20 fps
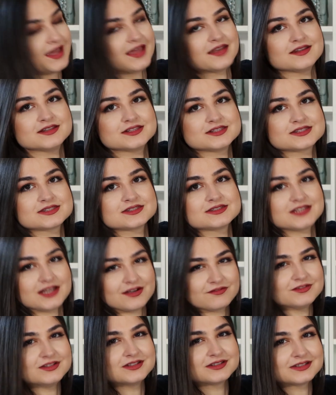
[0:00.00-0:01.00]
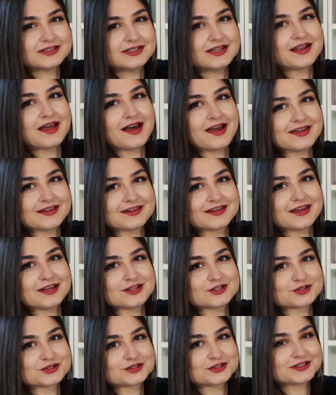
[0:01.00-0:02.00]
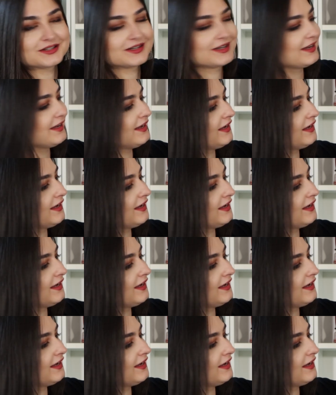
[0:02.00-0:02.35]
and it's definitely an eye-catcher.